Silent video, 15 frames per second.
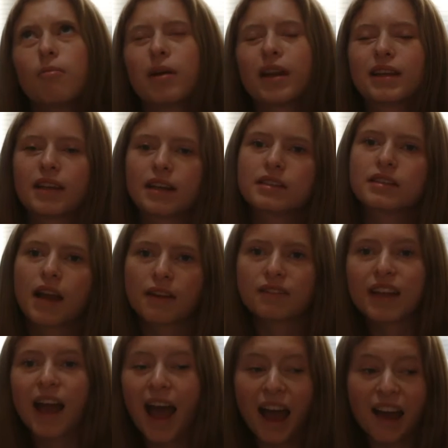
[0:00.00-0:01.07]
But he does
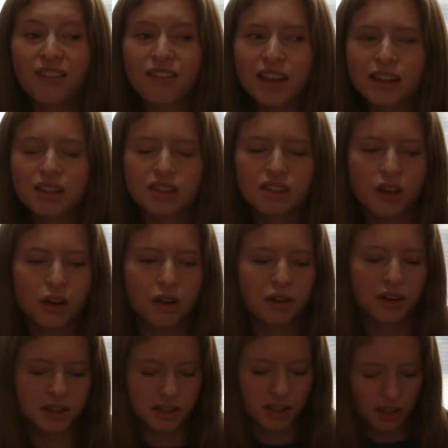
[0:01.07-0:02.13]
have to have it,
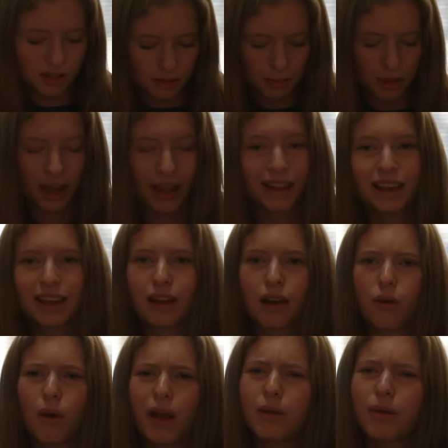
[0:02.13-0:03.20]
so it's not something I can
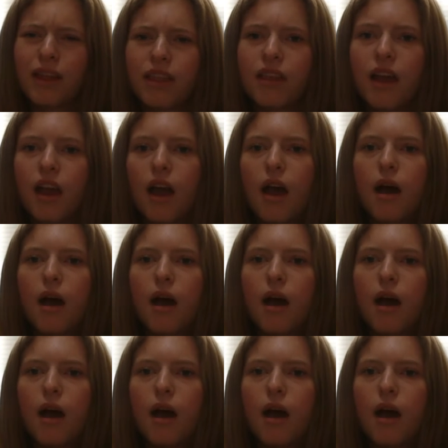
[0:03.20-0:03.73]
get away with.